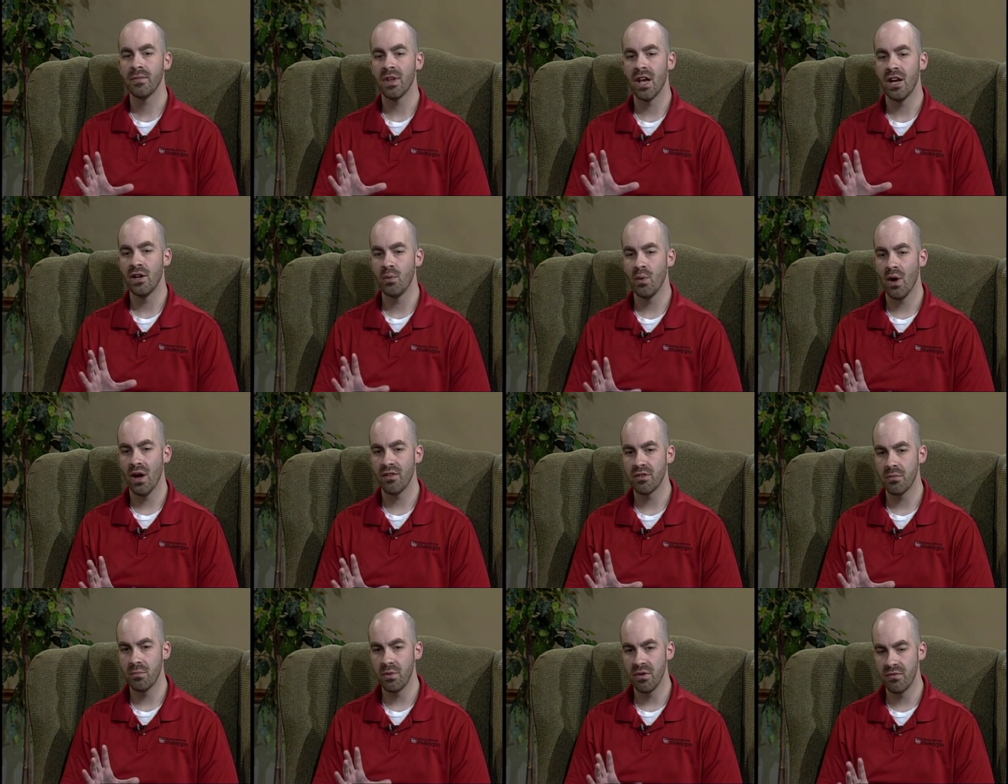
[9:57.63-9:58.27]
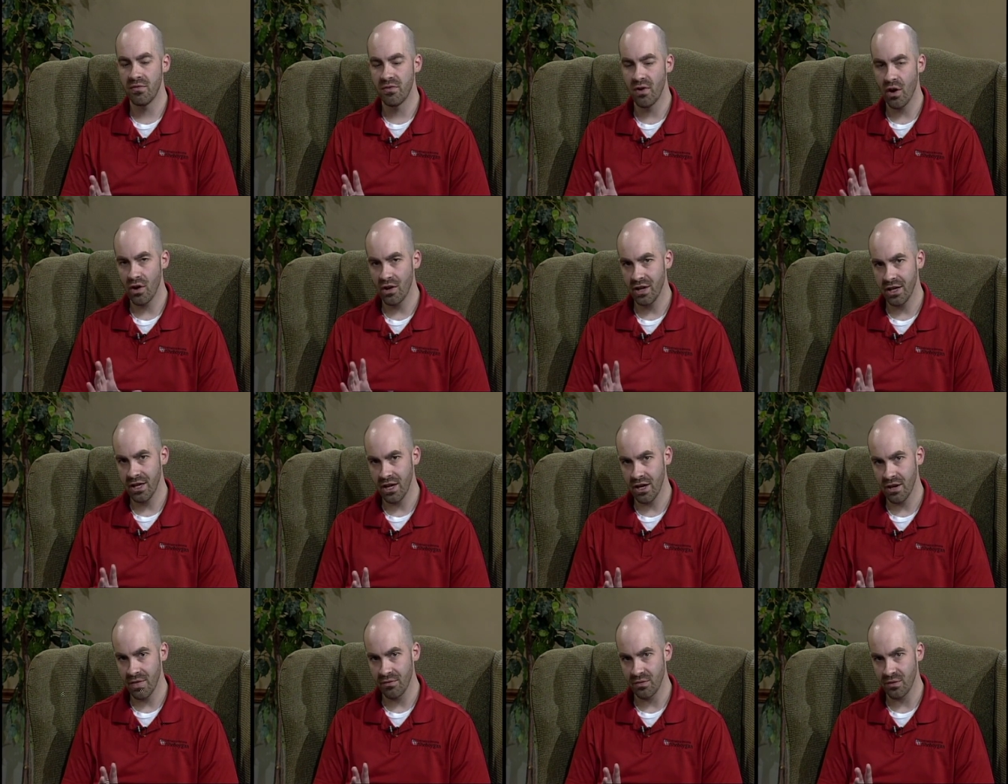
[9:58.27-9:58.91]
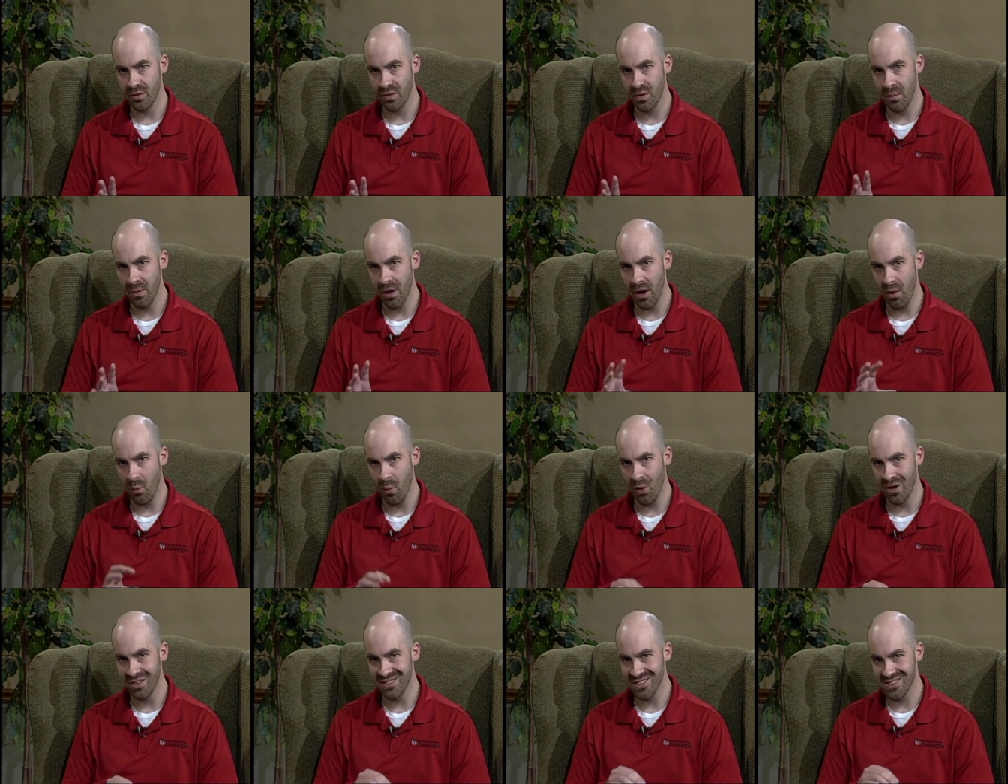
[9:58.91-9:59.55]
and you have to be very careful
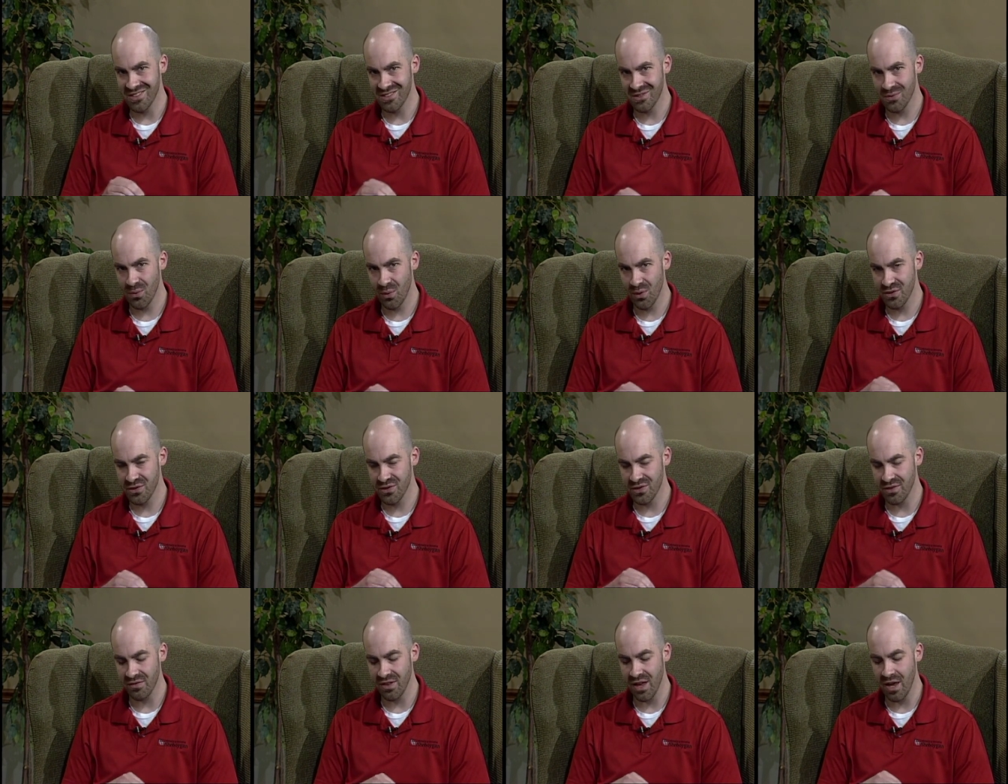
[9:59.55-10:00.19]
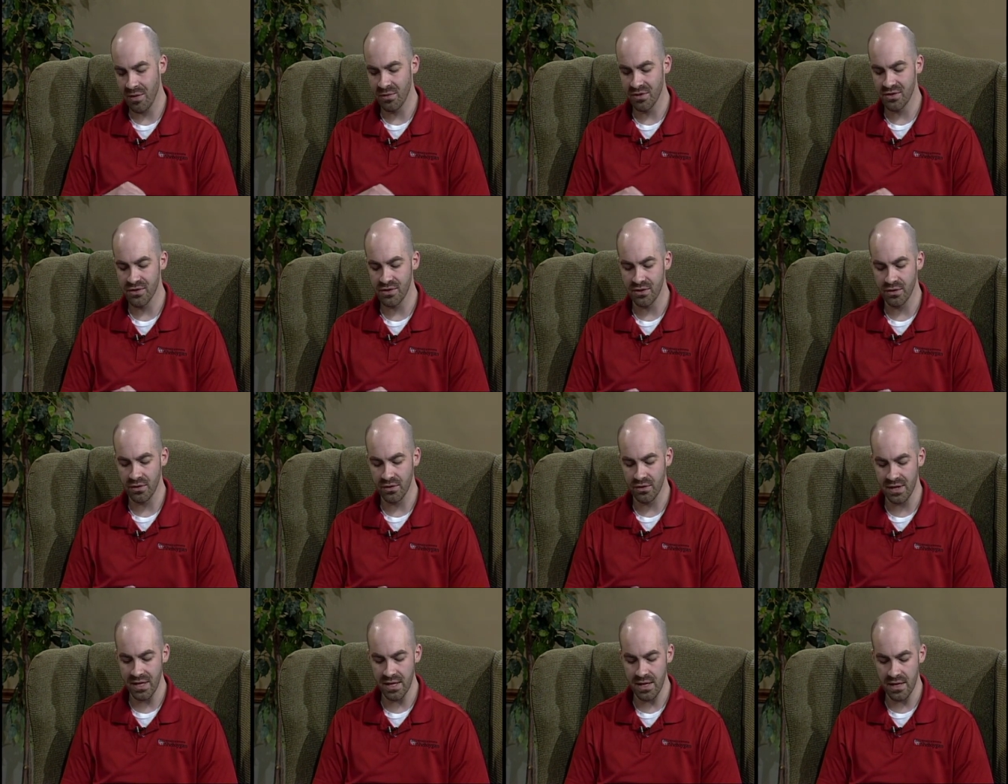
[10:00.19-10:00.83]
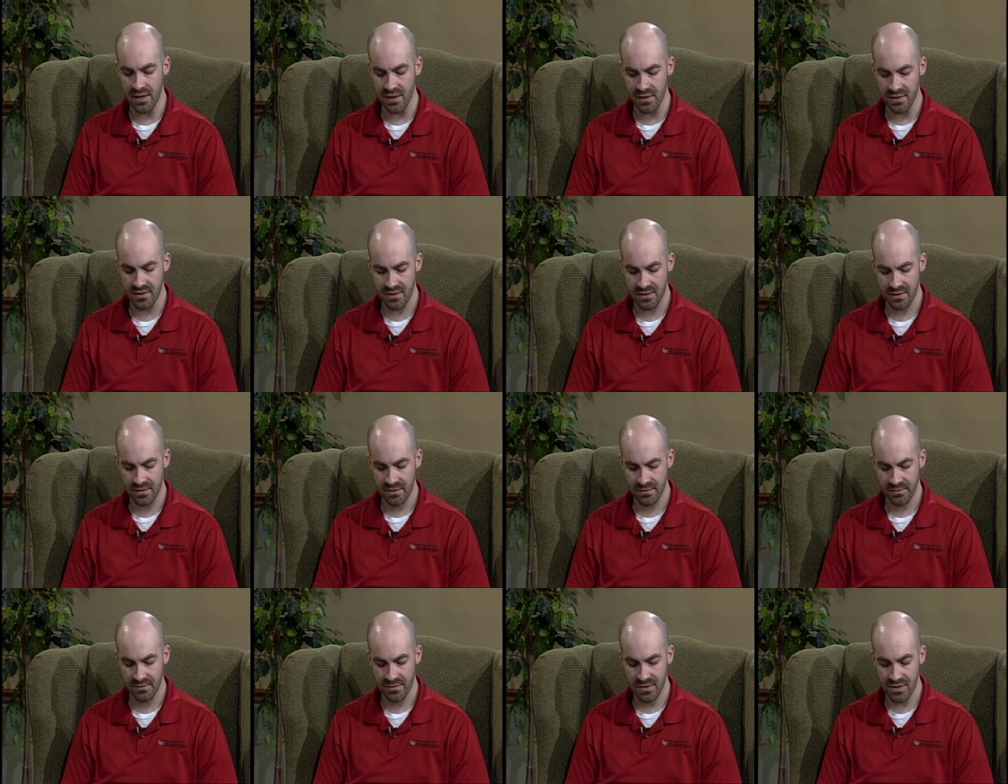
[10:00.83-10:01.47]
about what the source of that material is.
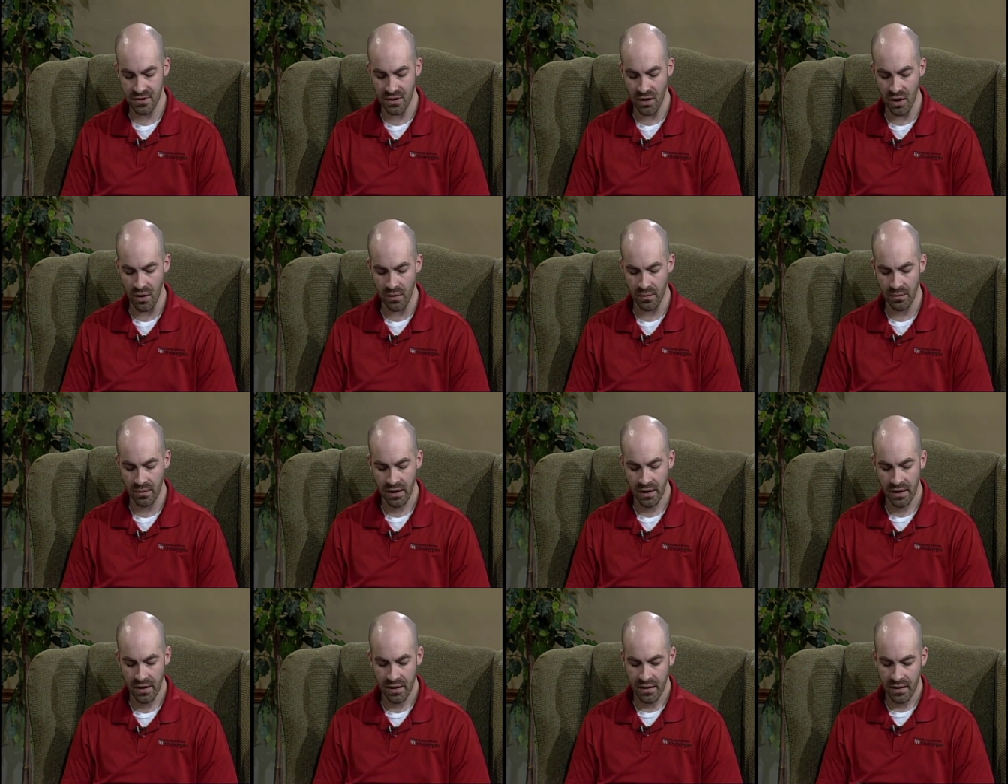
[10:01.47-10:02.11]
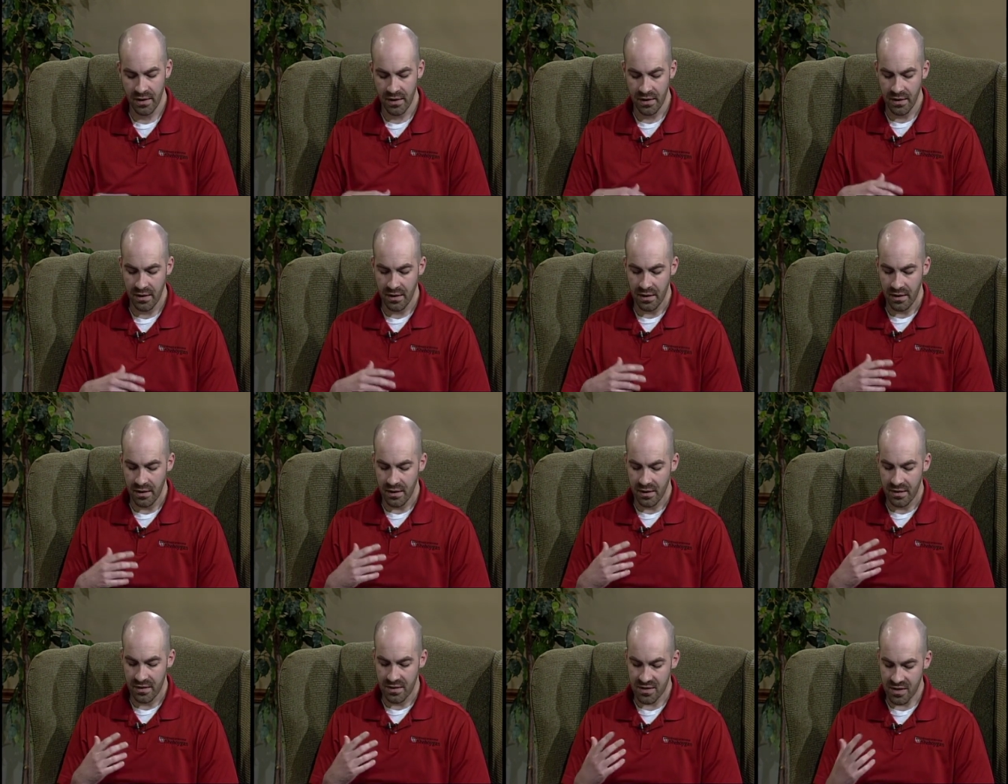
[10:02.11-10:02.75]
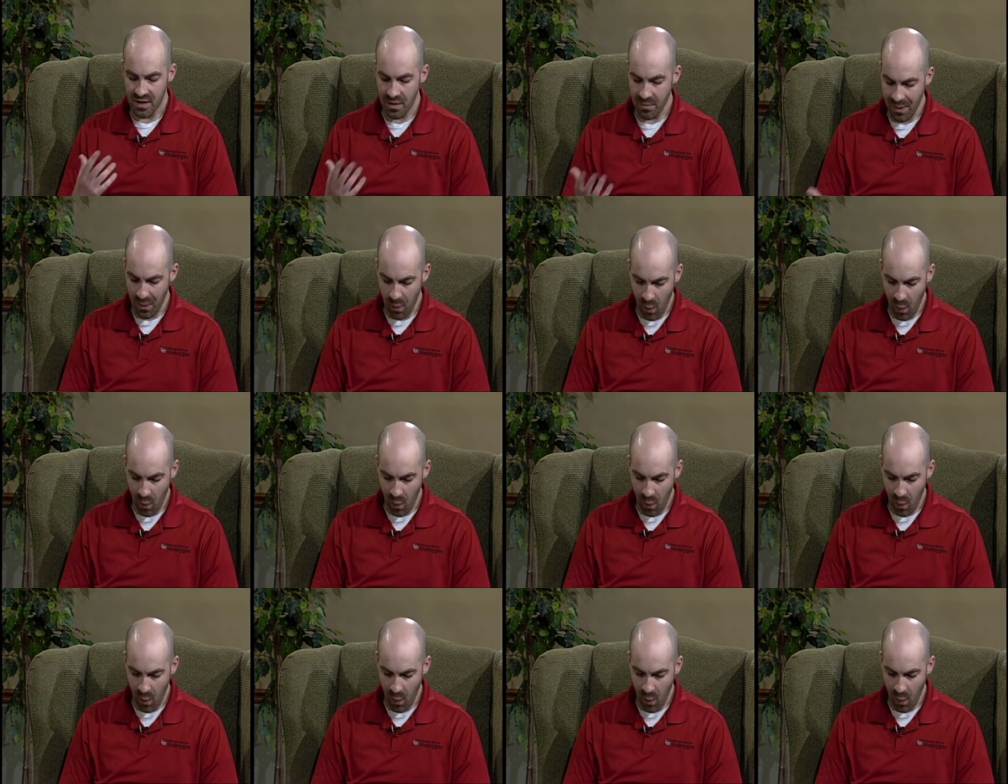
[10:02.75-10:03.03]
So, some